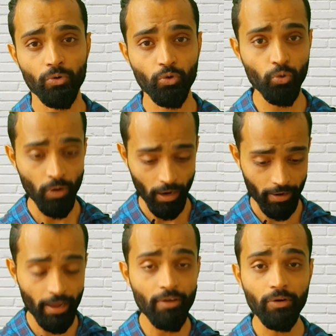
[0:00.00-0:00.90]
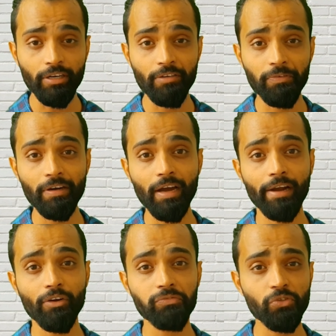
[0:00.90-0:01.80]
to arrive at different
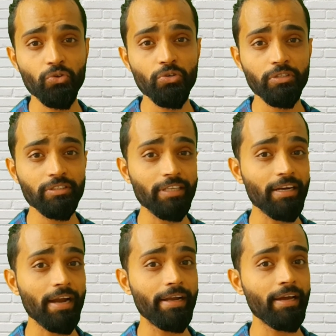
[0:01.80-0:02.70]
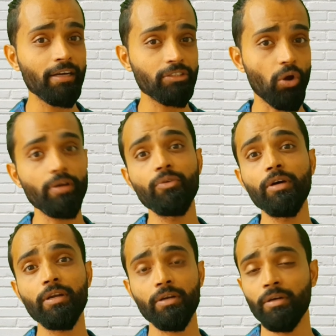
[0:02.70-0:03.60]
kind of solutions and ideas on
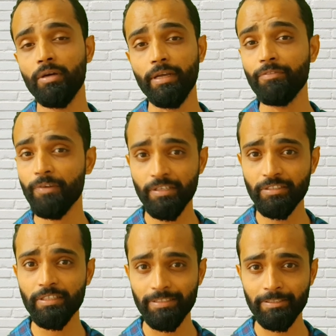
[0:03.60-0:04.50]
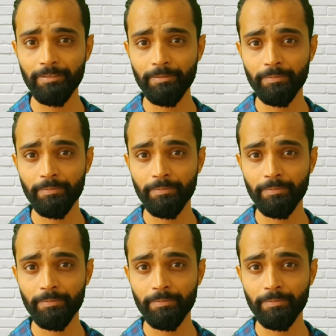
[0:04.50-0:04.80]
your inferences,